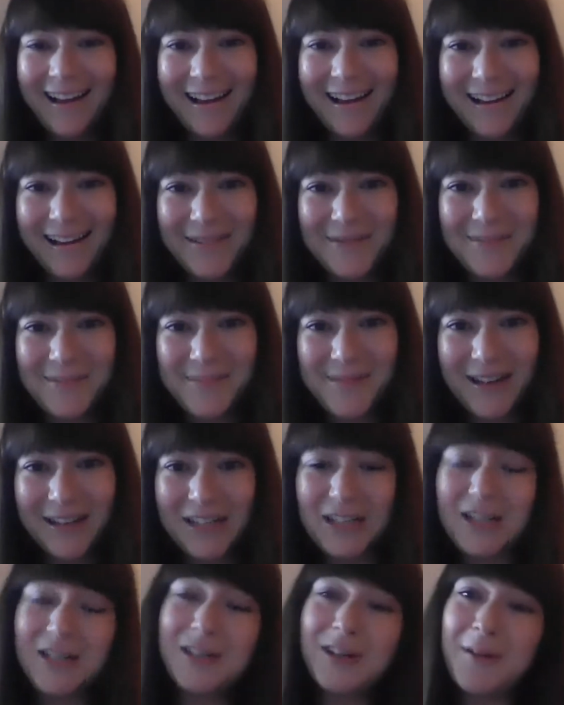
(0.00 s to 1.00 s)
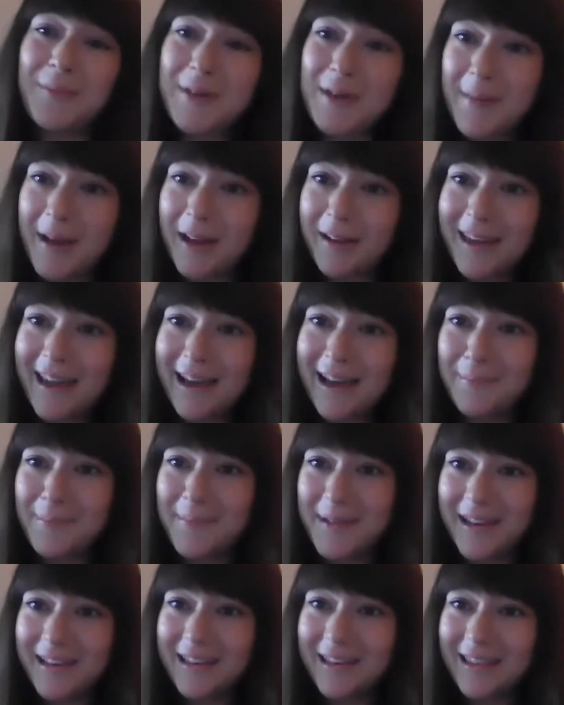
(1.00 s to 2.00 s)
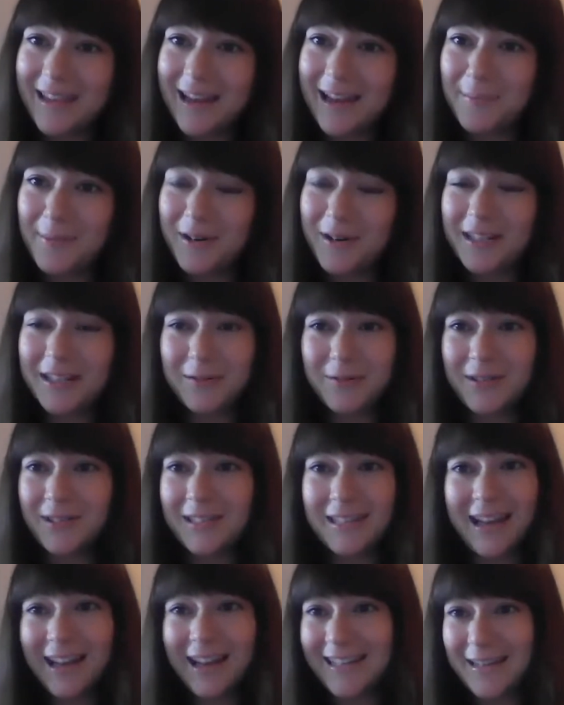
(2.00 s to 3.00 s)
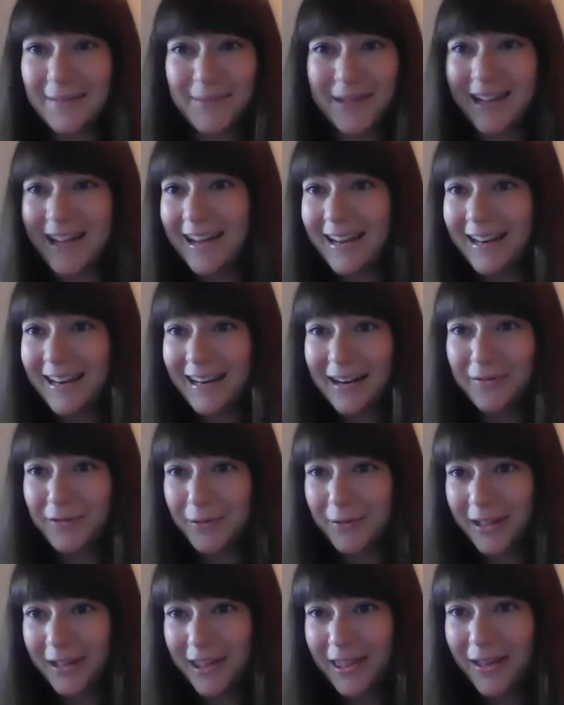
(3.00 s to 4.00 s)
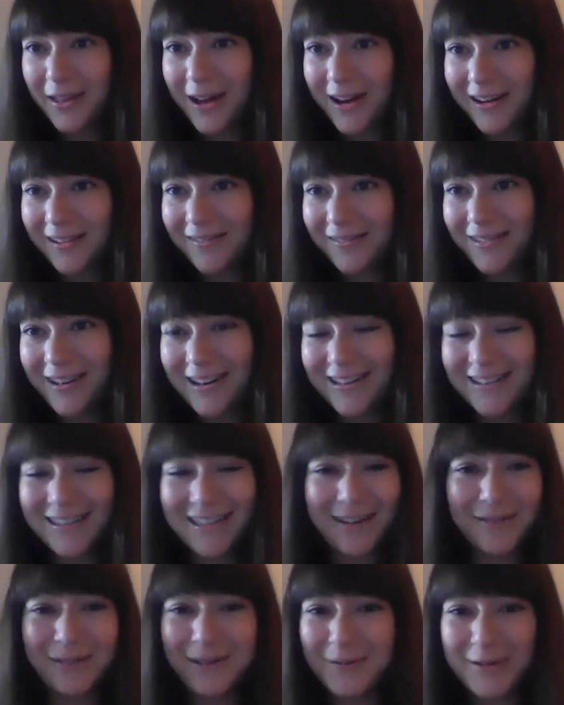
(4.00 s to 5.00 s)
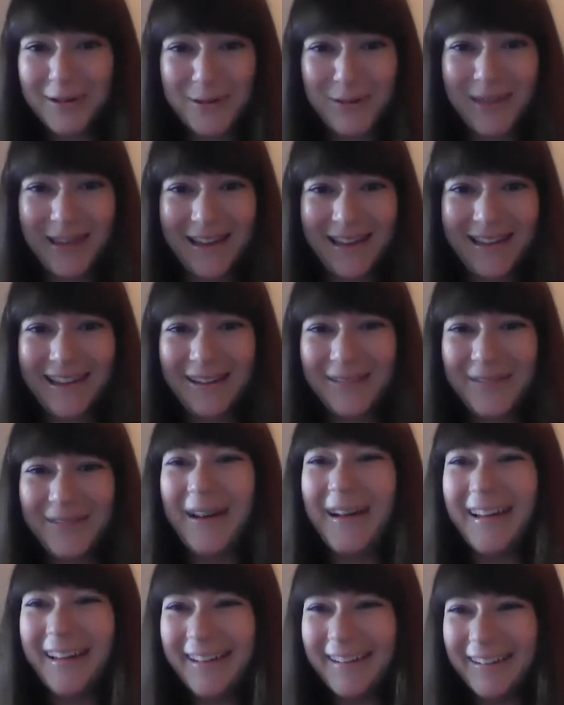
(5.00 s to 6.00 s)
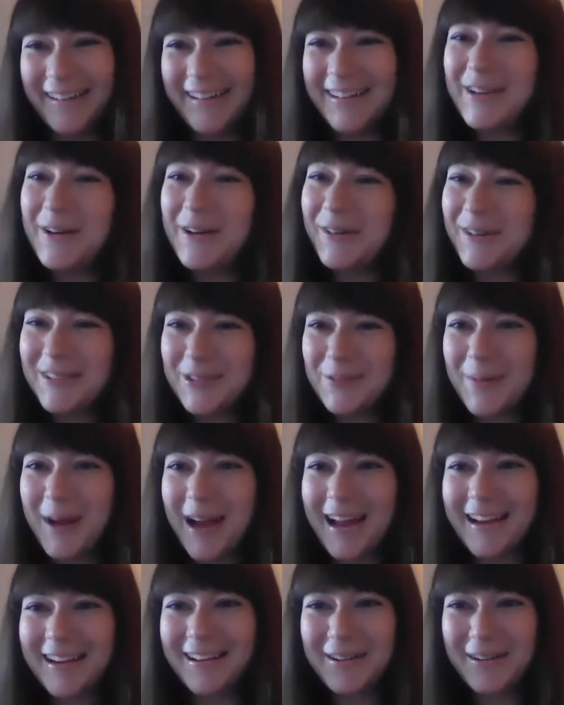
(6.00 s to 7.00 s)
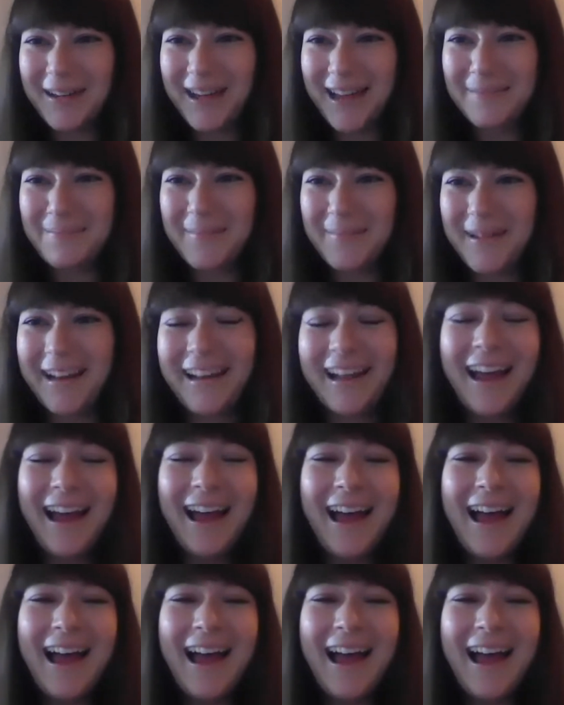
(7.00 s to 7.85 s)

And she told me about camping in the Emirates, which is not something I had ever really thought of, right? It's not really what you think of when you go to Dubai and go camping.